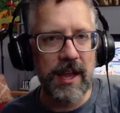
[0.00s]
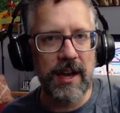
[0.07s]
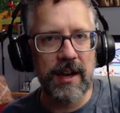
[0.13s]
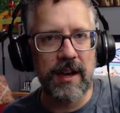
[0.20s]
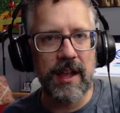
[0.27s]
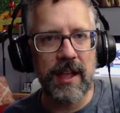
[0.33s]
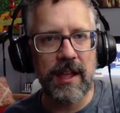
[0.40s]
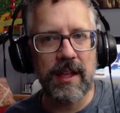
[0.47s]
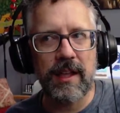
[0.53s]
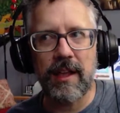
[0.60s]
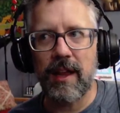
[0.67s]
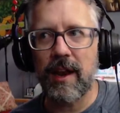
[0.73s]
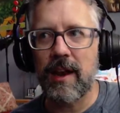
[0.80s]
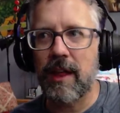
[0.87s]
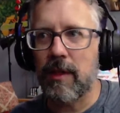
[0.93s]
in
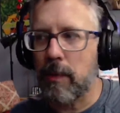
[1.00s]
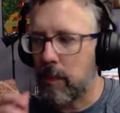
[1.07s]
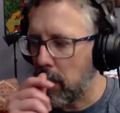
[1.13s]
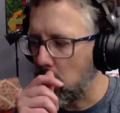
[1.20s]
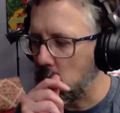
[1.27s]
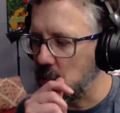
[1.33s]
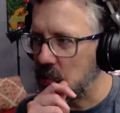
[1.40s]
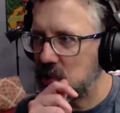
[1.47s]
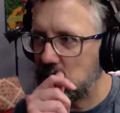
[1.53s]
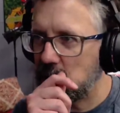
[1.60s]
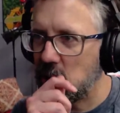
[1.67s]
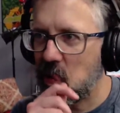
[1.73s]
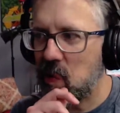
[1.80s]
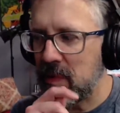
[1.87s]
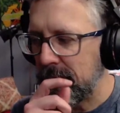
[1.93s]
another post
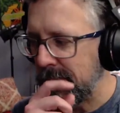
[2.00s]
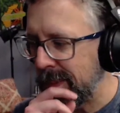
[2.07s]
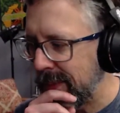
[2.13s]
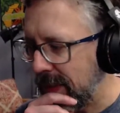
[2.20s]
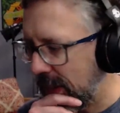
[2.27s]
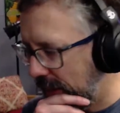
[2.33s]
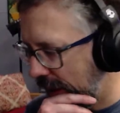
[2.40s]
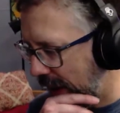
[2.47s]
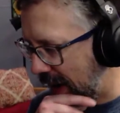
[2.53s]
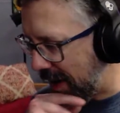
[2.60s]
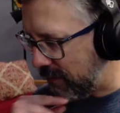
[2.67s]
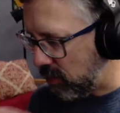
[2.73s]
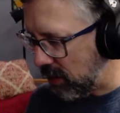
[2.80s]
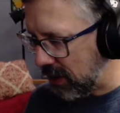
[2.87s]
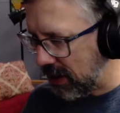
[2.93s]
that
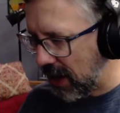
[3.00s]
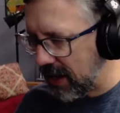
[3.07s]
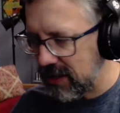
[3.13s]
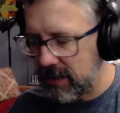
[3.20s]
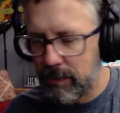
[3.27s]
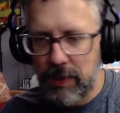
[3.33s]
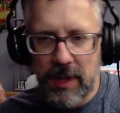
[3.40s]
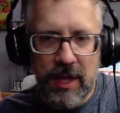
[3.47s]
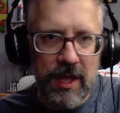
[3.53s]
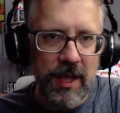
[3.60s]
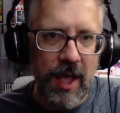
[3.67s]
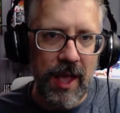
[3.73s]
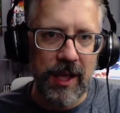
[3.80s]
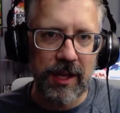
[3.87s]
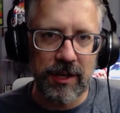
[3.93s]
I've really gotten to be
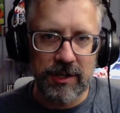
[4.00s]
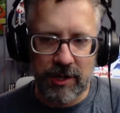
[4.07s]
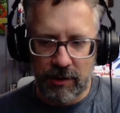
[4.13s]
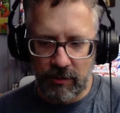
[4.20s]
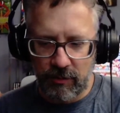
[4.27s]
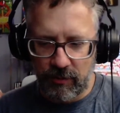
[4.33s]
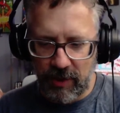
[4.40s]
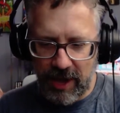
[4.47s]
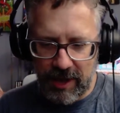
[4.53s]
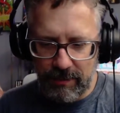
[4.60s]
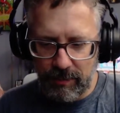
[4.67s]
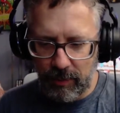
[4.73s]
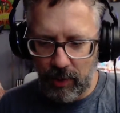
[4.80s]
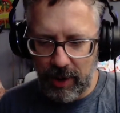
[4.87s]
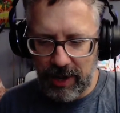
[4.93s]
a Godot
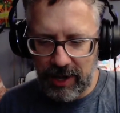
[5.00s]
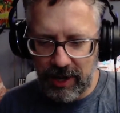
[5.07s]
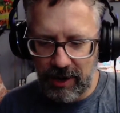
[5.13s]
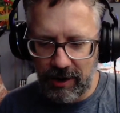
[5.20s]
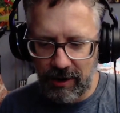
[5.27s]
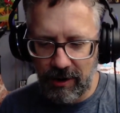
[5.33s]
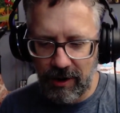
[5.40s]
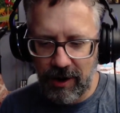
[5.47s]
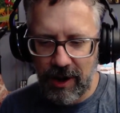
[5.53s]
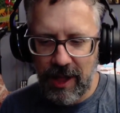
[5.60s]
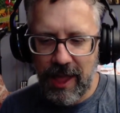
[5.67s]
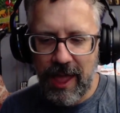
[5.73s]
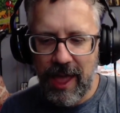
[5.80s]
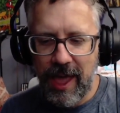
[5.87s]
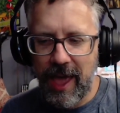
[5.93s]
fanboy here,
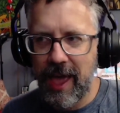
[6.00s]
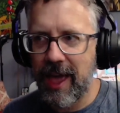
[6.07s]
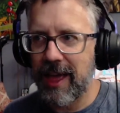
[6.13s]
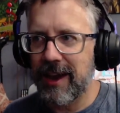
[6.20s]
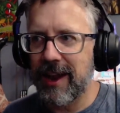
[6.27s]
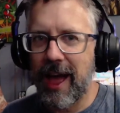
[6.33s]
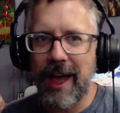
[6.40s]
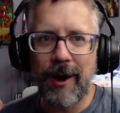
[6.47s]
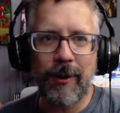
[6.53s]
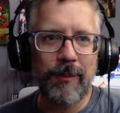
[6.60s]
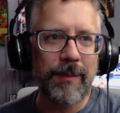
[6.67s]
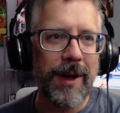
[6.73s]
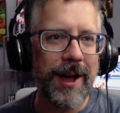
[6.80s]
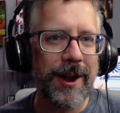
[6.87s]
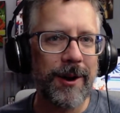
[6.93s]
and I
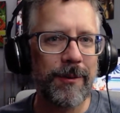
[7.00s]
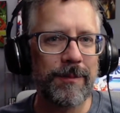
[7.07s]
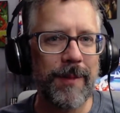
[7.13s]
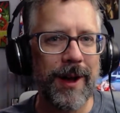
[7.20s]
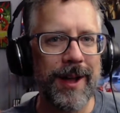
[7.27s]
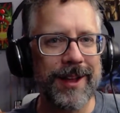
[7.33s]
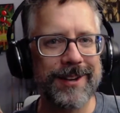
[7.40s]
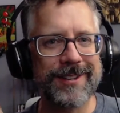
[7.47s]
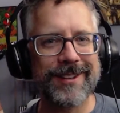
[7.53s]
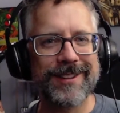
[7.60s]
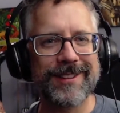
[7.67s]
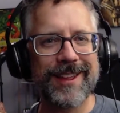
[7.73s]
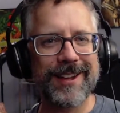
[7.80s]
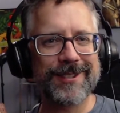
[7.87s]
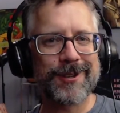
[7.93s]
don't mind.
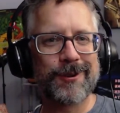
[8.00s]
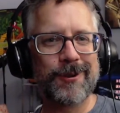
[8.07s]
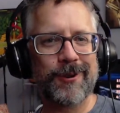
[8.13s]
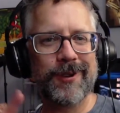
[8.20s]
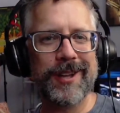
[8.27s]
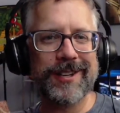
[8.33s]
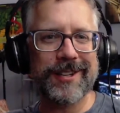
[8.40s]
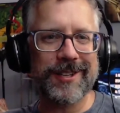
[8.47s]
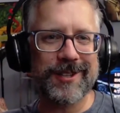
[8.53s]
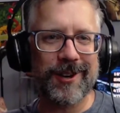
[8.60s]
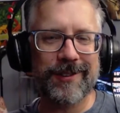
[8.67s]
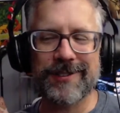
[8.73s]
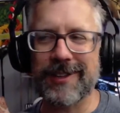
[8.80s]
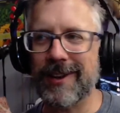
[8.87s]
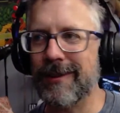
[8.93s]
That's cool. It
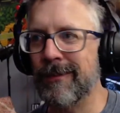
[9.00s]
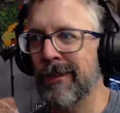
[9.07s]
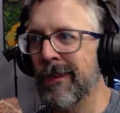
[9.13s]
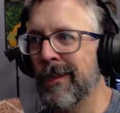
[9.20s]
deserves it.